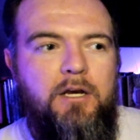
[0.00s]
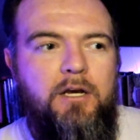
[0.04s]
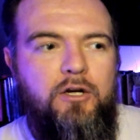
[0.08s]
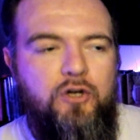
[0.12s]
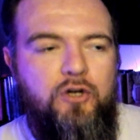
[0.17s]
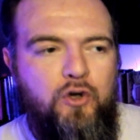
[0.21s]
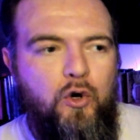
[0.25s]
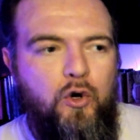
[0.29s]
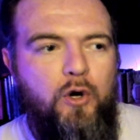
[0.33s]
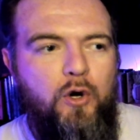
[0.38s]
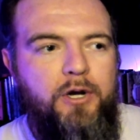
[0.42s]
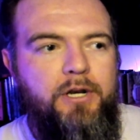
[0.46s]

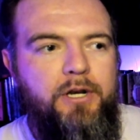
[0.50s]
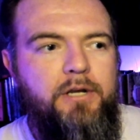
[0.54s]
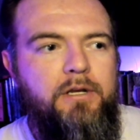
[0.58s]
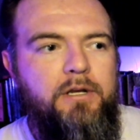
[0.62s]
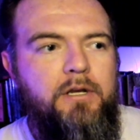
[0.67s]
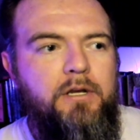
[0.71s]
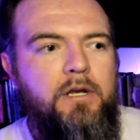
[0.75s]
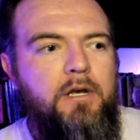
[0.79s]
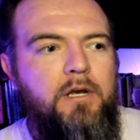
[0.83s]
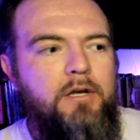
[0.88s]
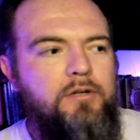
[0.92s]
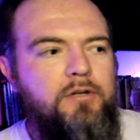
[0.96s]
good
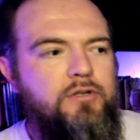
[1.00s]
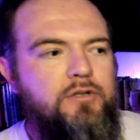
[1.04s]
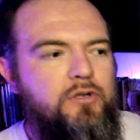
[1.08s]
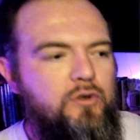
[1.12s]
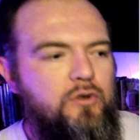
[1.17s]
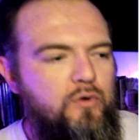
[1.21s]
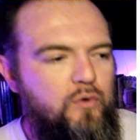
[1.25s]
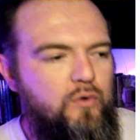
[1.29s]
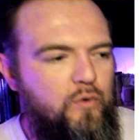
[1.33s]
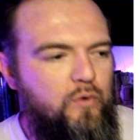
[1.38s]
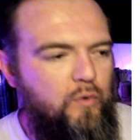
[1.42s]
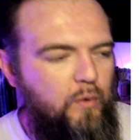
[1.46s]

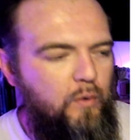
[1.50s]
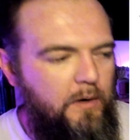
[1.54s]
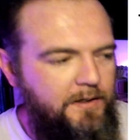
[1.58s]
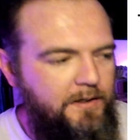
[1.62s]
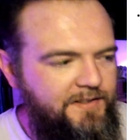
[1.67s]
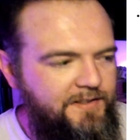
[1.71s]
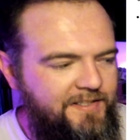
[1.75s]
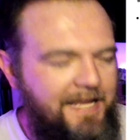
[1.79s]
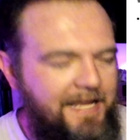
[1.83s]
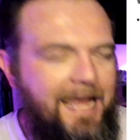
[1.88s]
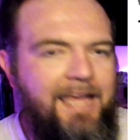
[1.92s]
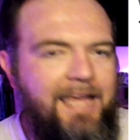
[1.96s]
to
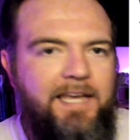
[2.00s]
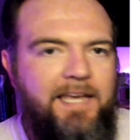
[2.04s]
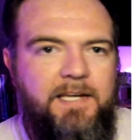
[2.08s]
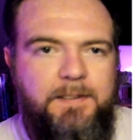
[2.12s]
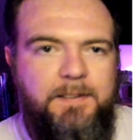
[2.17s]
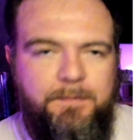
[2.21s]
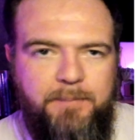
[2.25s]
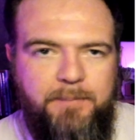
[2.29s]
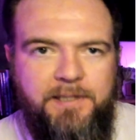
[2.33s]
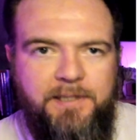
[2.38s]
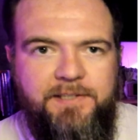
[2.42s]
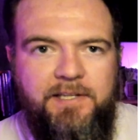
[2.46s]
say
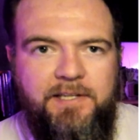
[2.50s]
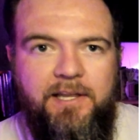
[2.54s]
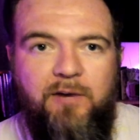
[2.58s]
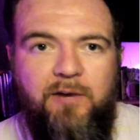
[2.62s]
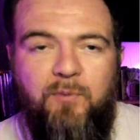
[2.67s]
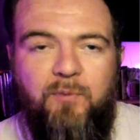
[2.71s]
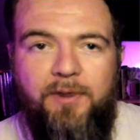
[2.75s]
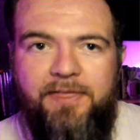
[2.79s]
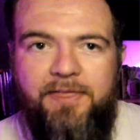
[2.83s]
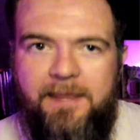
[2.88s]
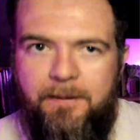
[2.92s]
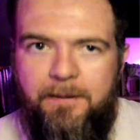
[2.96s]
explicitly
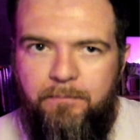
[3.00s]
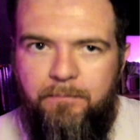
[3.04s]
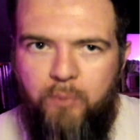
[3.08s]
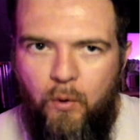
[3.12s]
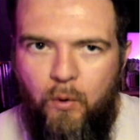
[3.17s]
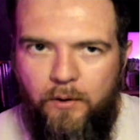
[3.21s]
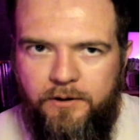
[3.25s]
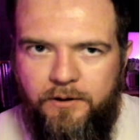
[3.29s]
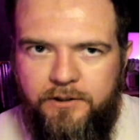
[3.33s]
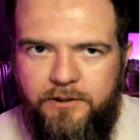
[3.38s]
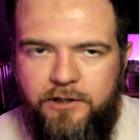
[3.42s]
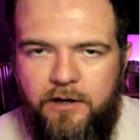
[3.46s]
what the
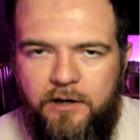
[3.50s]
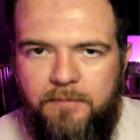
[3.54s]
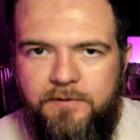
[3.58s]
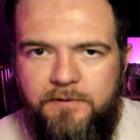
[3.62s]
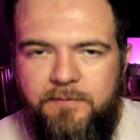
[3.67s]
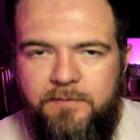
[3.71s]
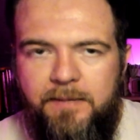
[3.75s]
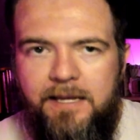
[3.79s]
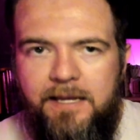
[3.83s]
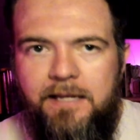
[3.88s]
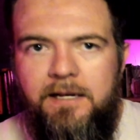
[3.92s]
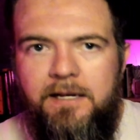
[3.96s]
important terms
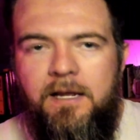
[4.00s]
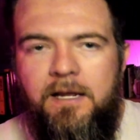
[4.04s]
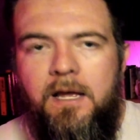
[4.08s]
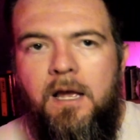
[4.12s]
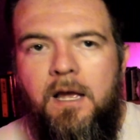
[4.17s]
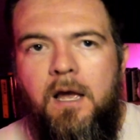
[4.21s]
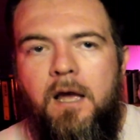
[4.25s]
mean.